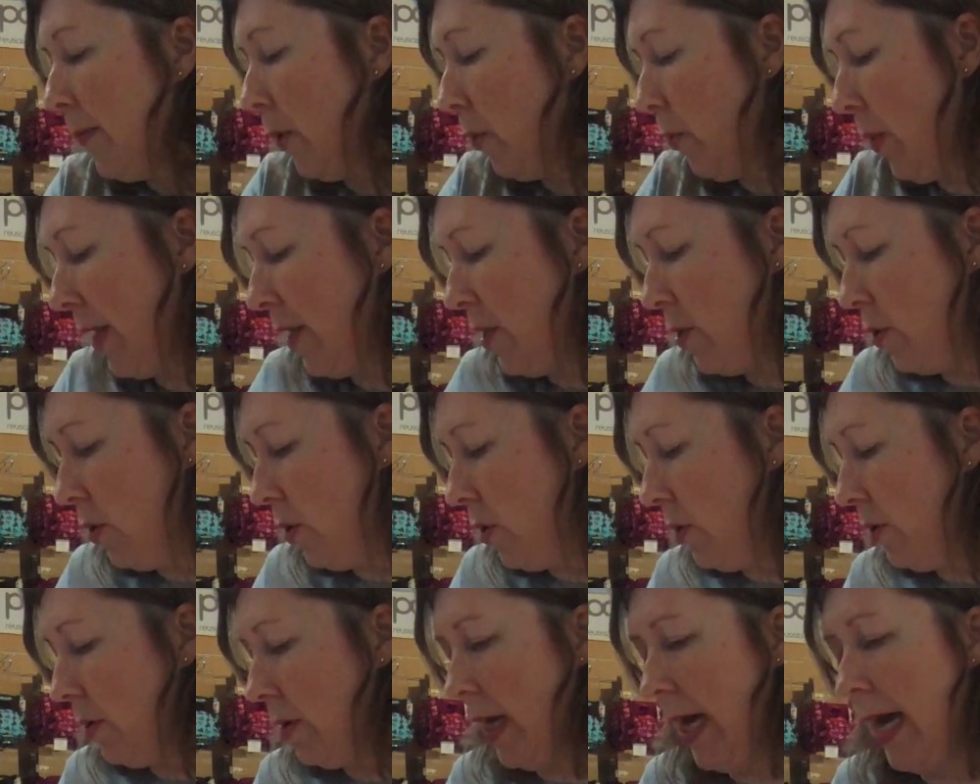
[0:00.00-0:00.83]
But when
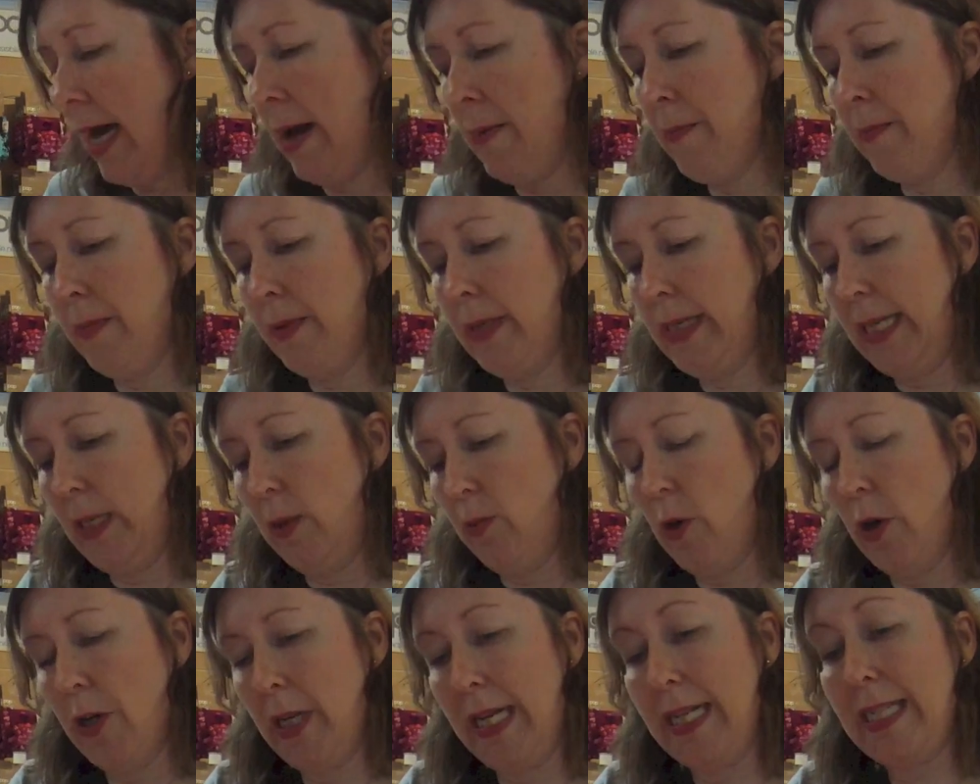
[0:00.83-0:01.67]
your
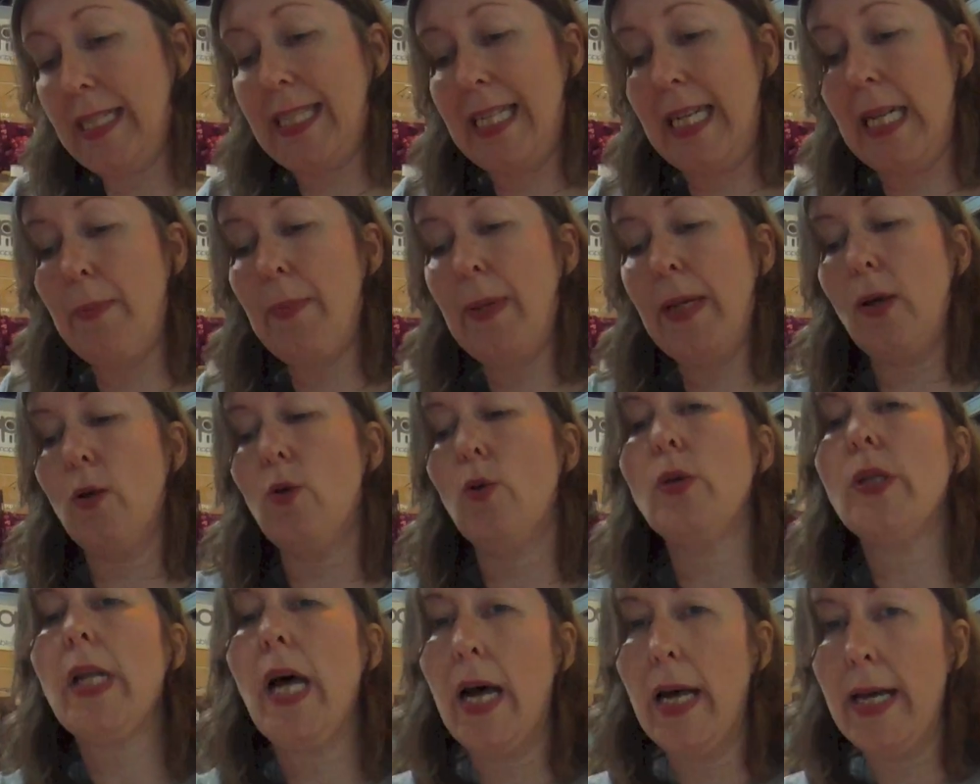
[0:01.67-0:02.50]
little one is sleeping
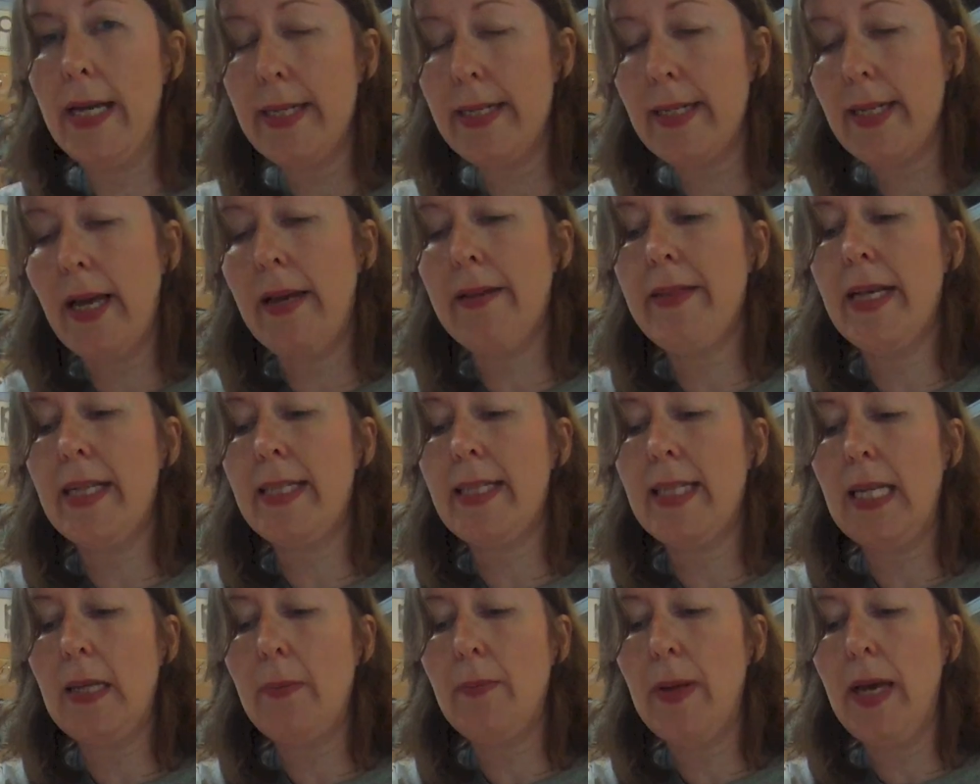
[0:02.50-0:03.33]
all night and
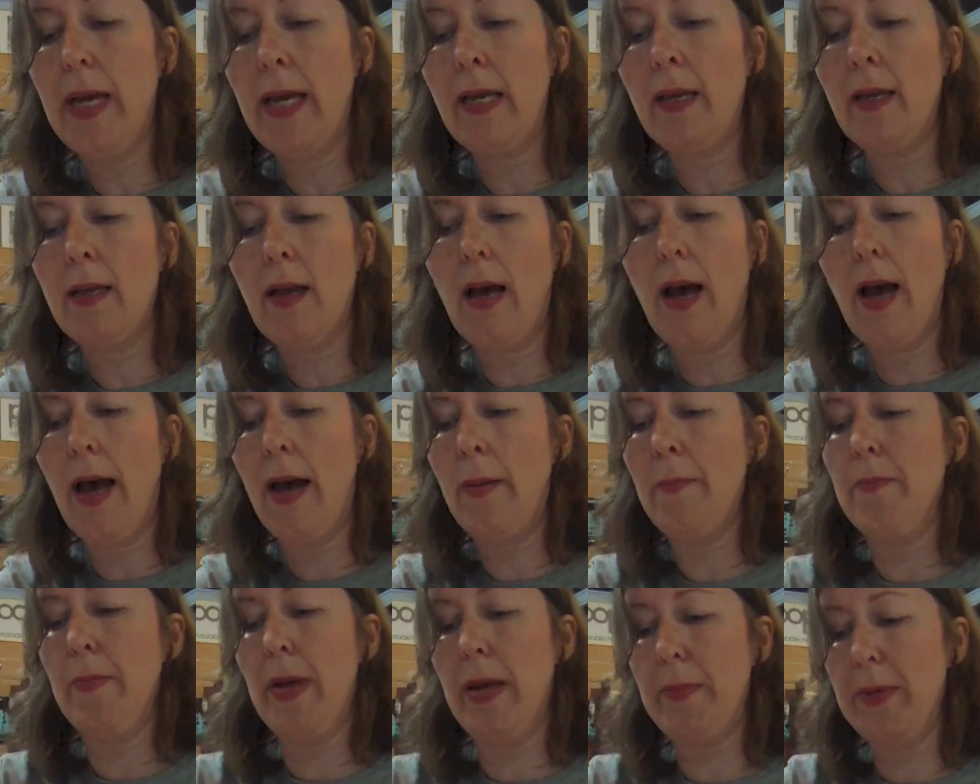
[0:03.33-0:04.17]
they're sleeping
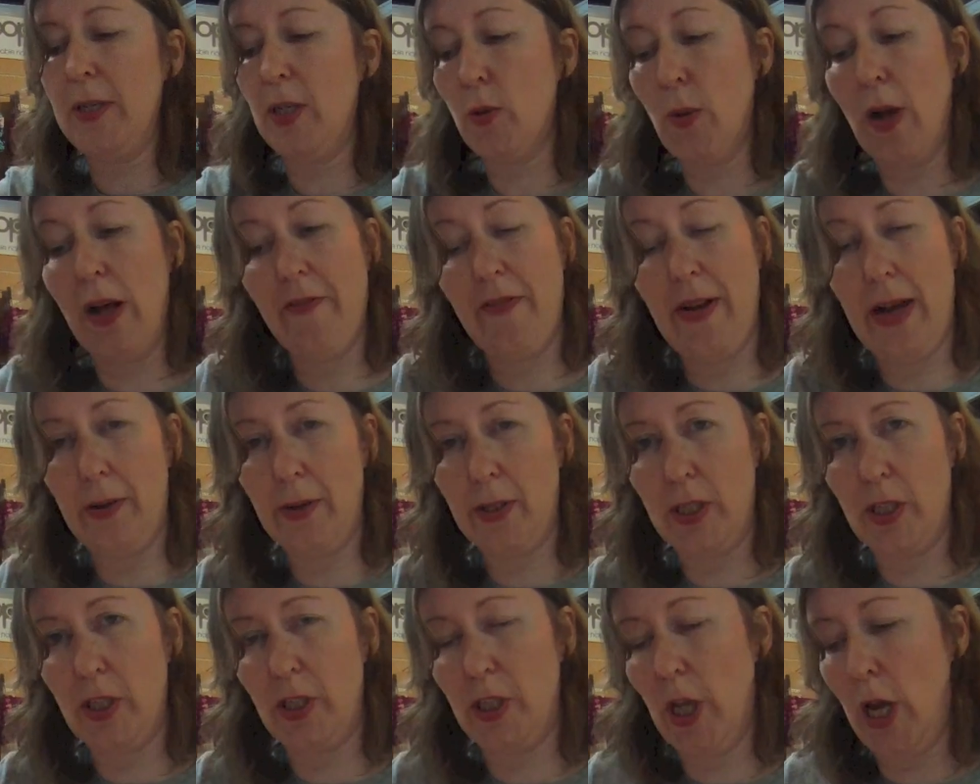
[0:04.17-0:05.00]
maybe 12
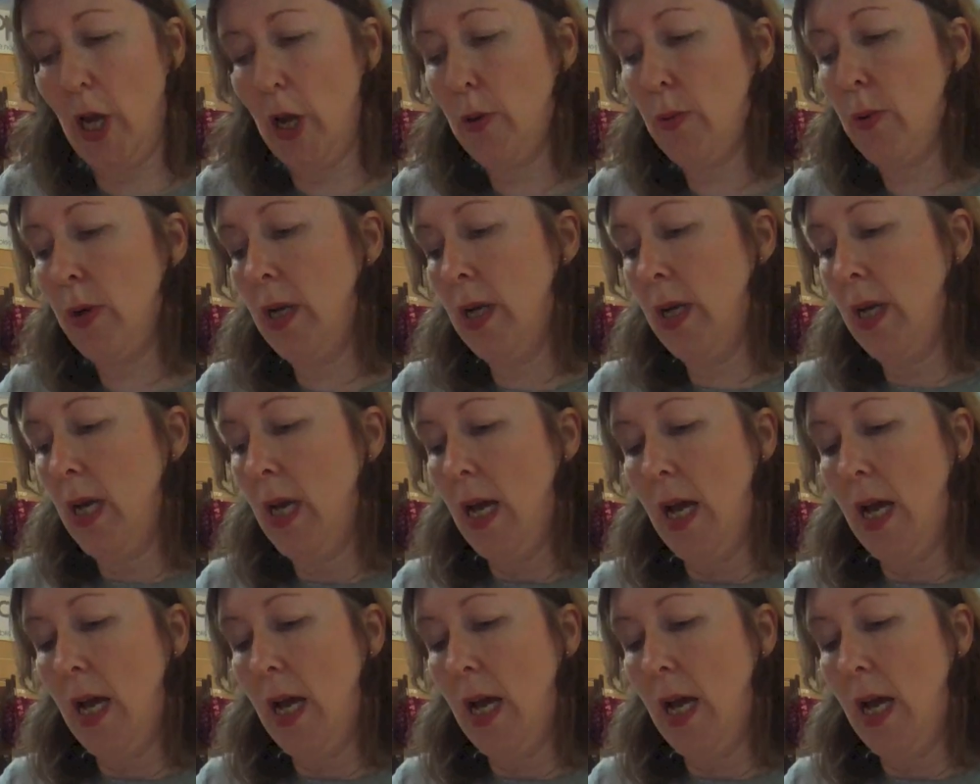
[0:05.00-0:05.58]
hours or so,